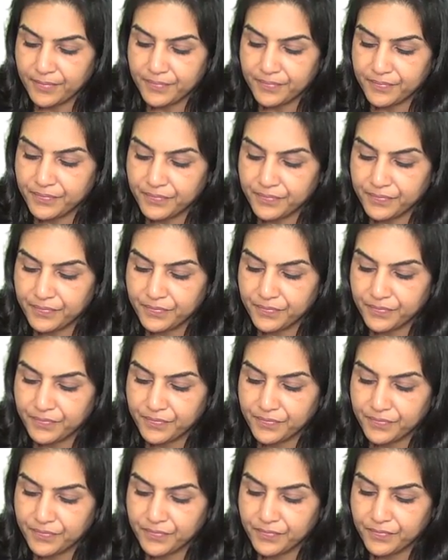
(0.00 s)

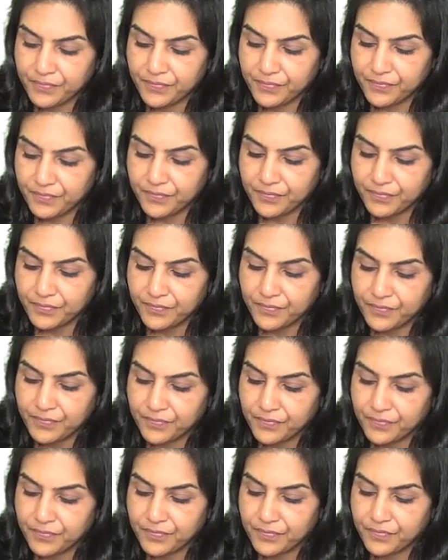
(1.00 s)

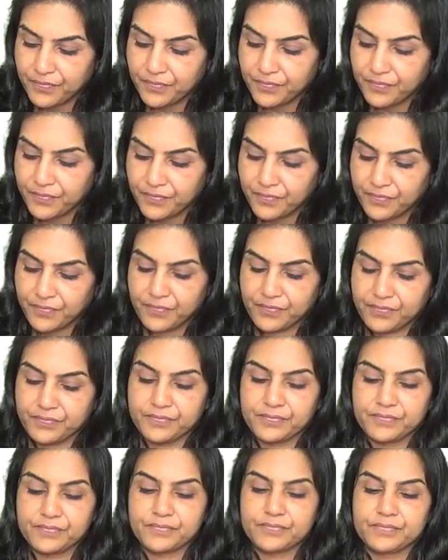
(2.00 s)

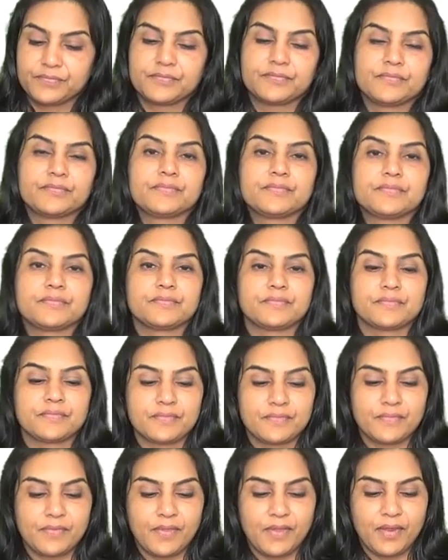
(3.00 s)

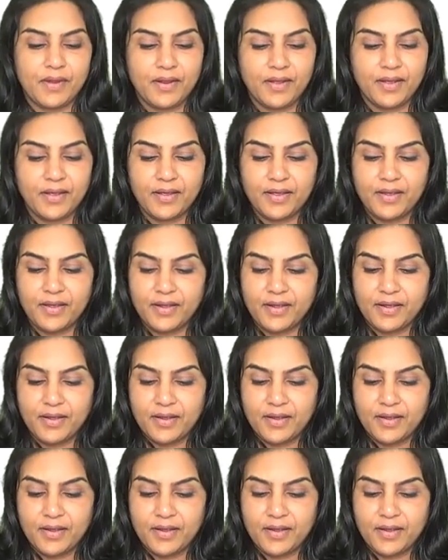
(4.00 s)
No one is speaking in this clip.